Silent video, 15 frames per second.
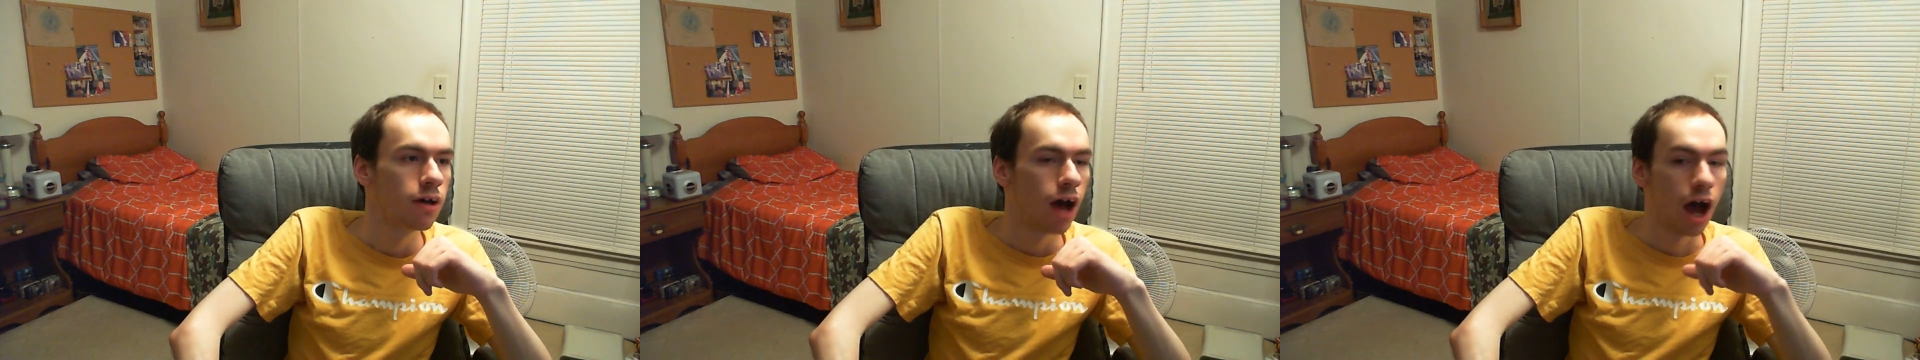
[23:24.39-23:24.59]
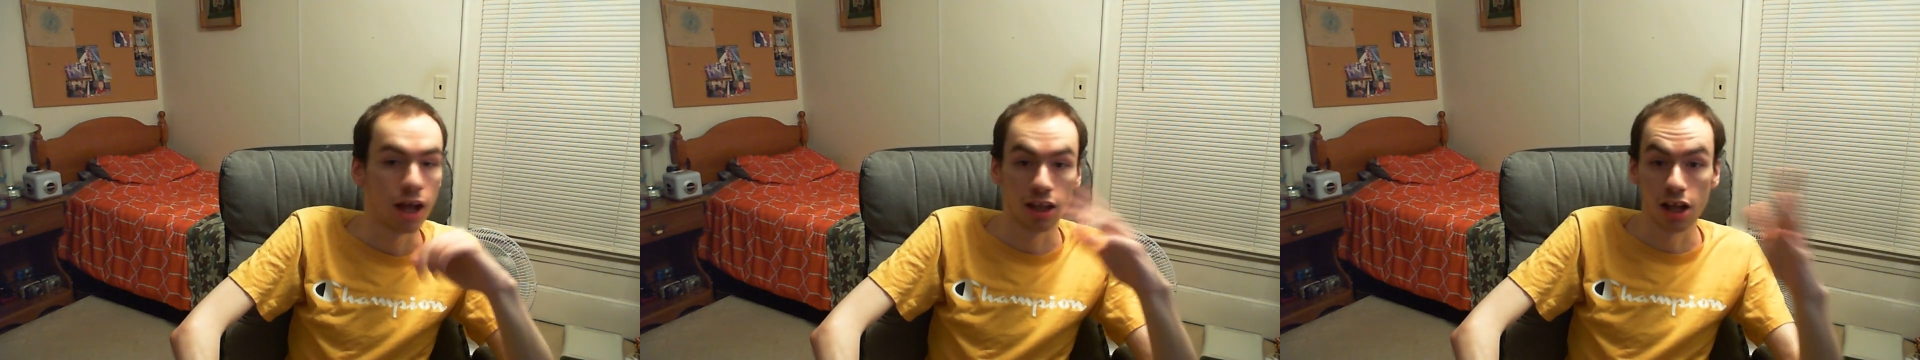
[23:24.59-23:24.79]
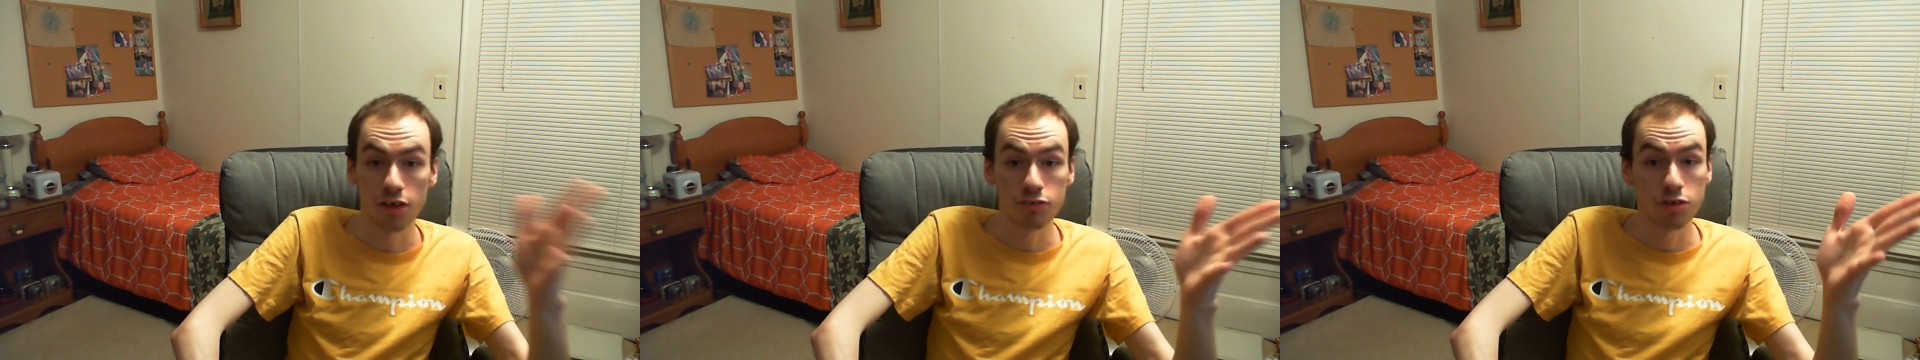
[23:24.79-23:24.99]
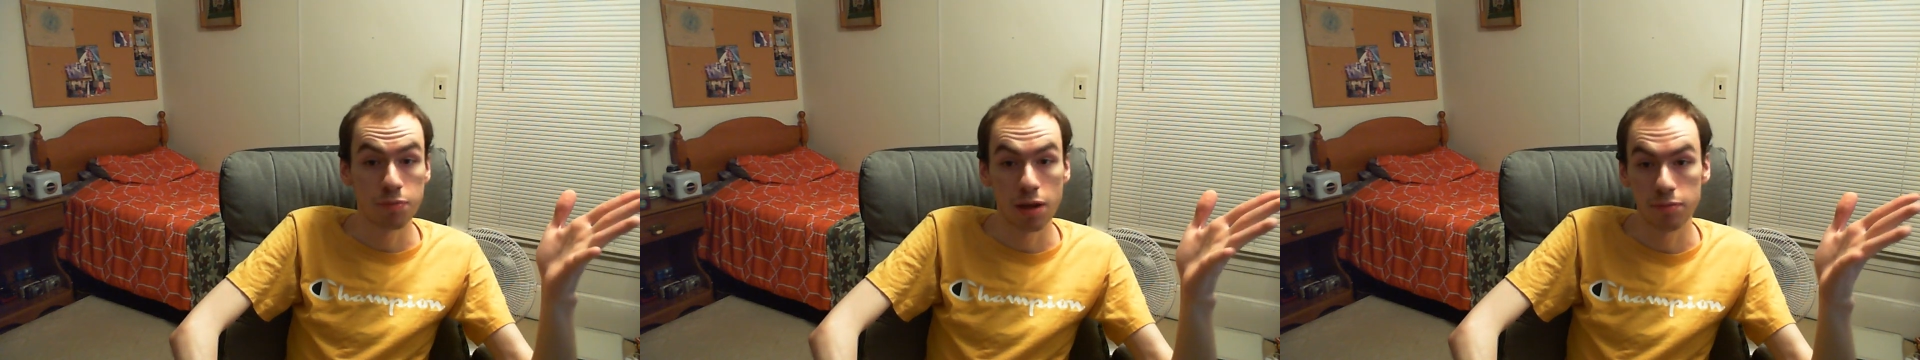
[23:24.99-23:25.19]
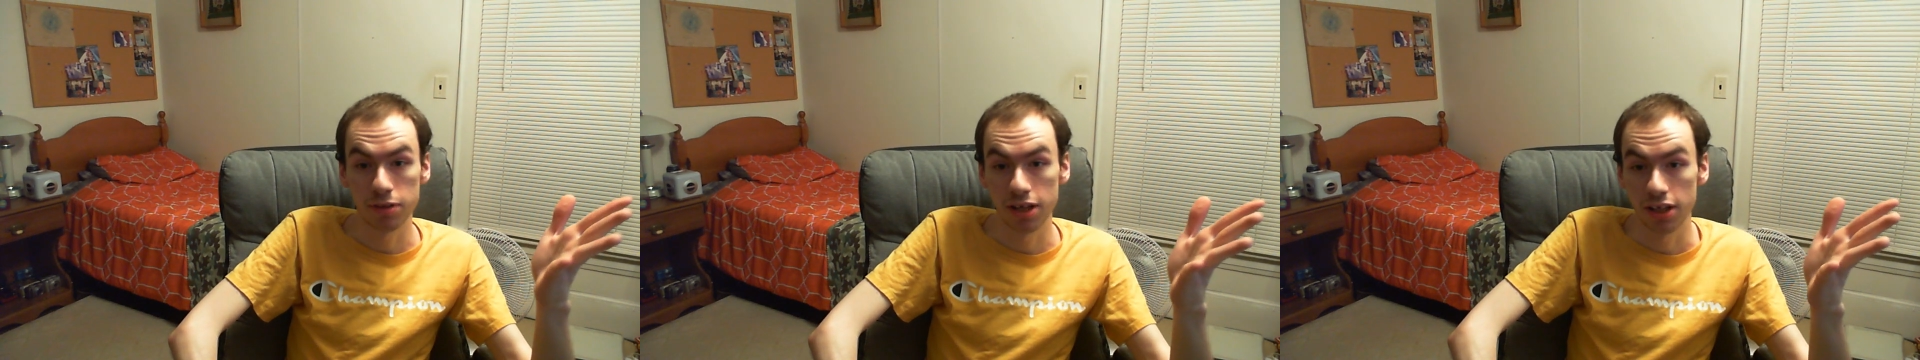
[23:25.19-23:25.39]
I'd love to be
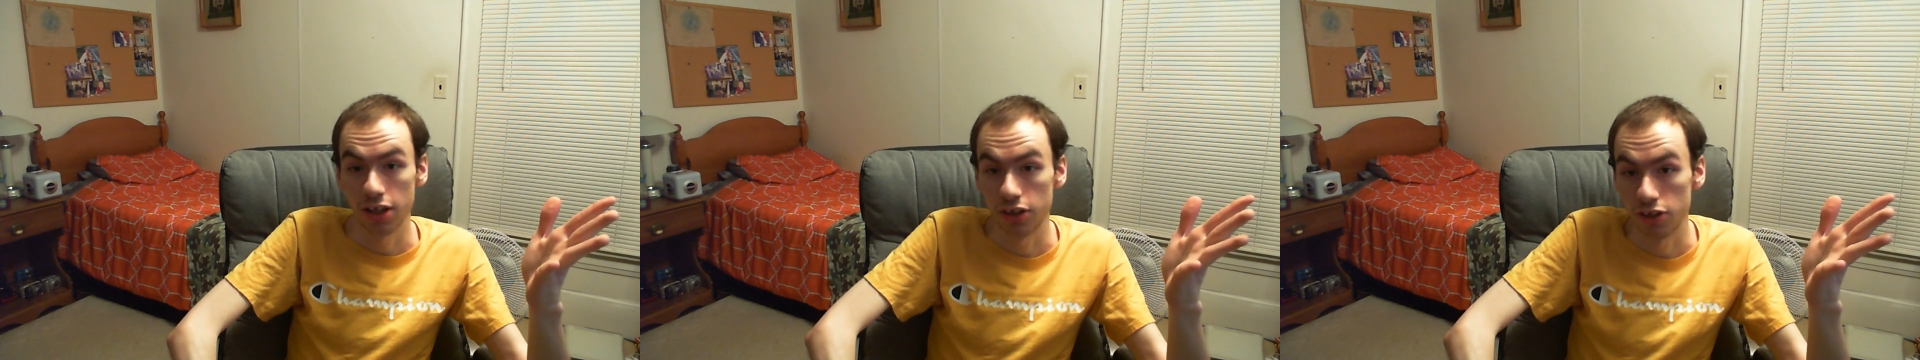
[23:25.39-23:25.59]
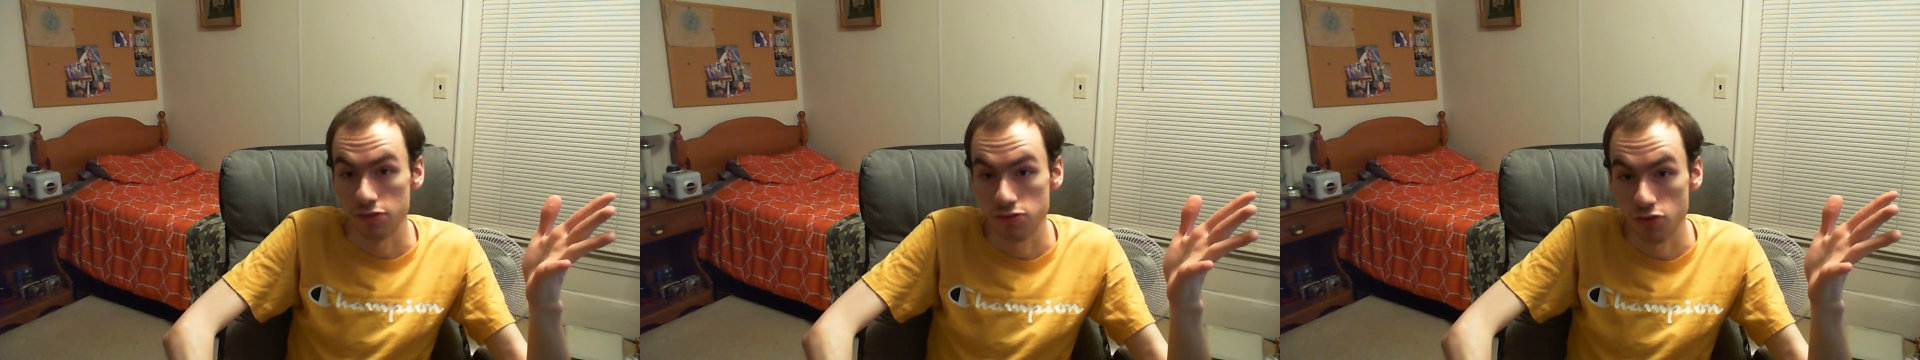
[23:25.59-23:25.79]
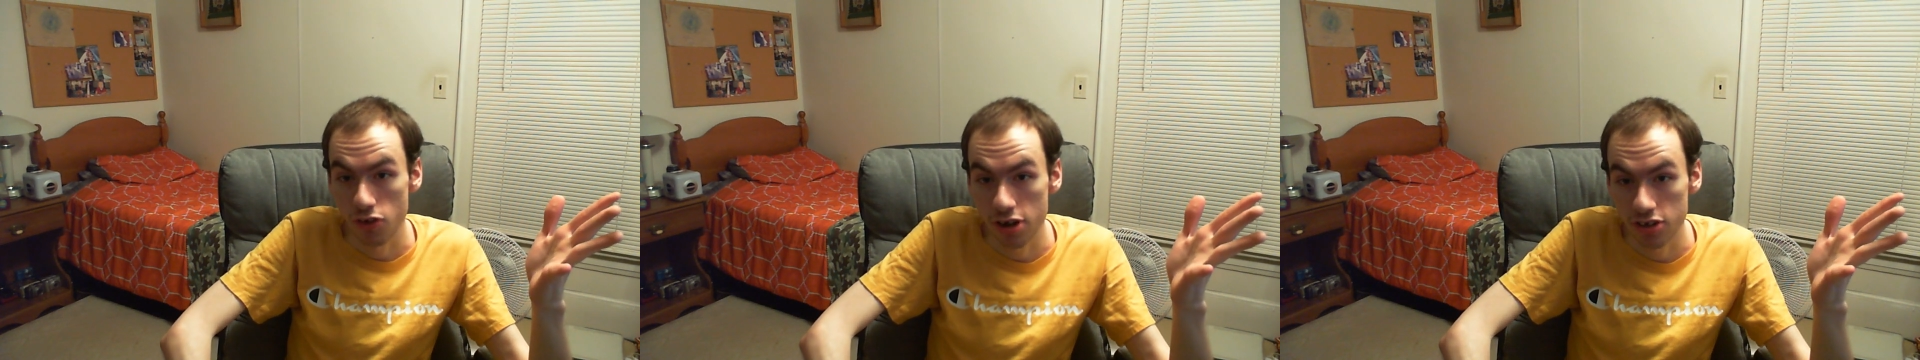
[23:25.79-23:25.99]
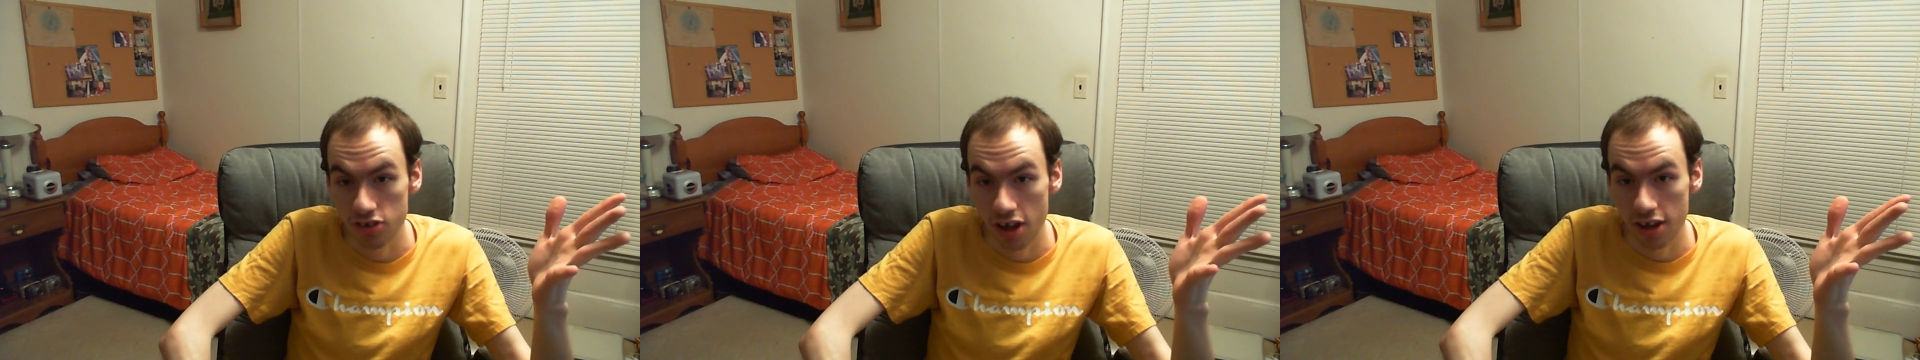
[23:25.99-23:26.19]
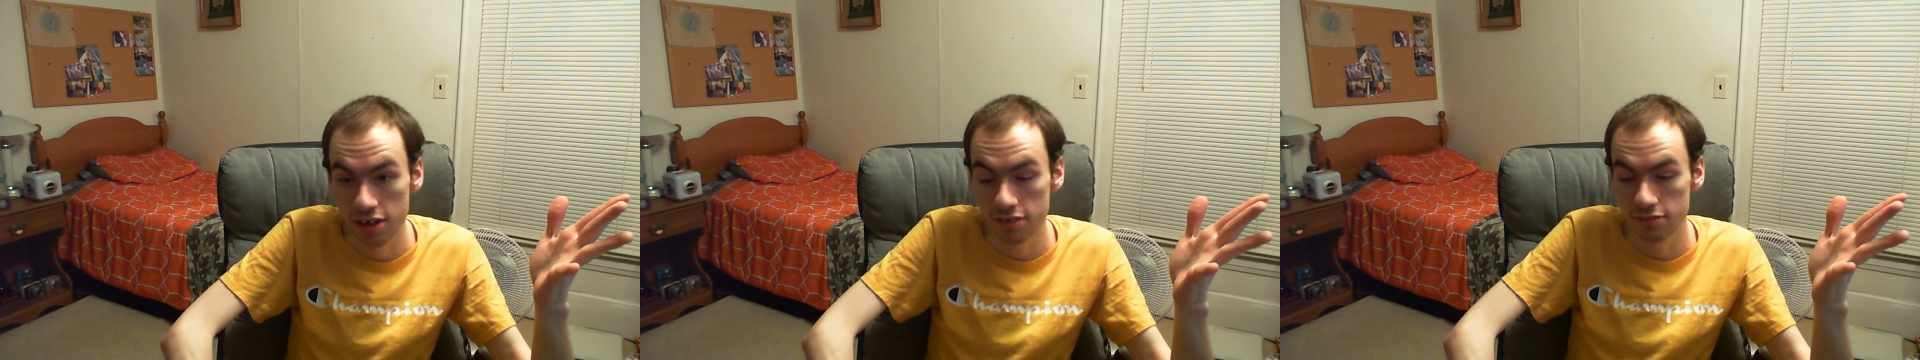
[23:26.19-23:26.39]
able to get like Lefroy
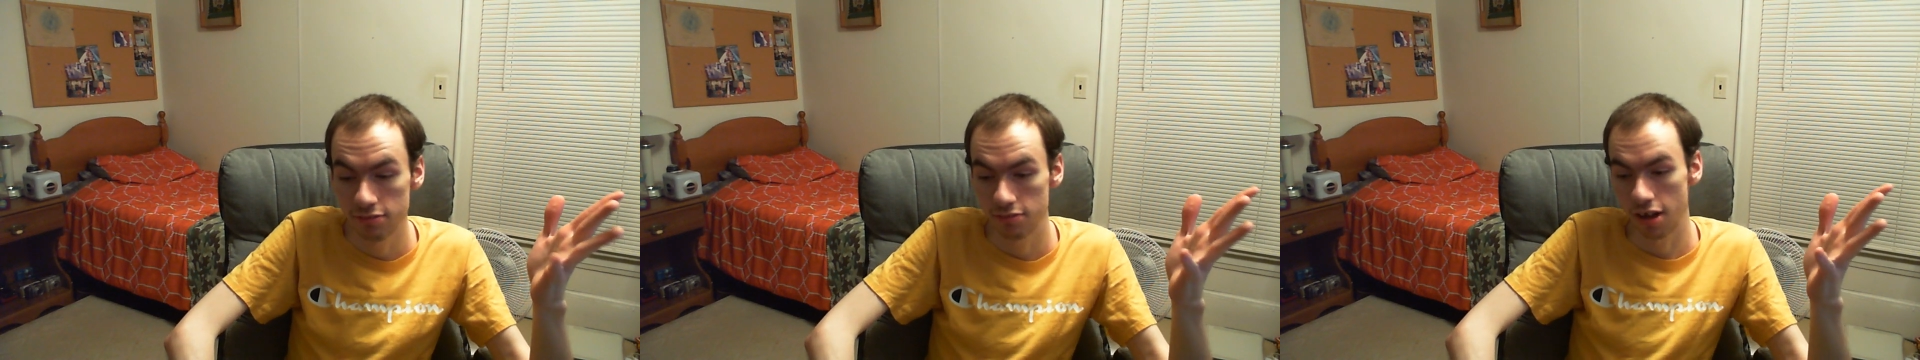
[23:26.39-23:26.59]
10